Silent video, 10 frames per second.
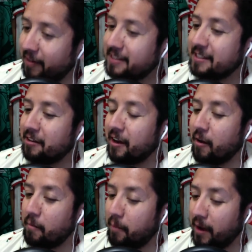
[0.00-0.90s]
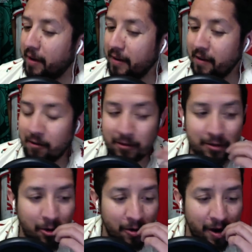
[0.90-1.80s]
It's still Leon, but what's
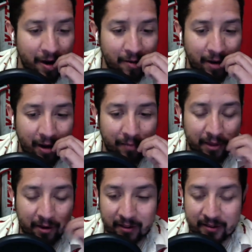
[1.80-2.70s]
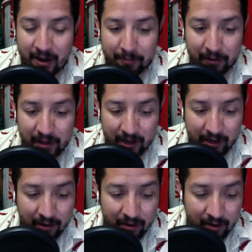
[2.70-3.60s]
going on there at the top of the league and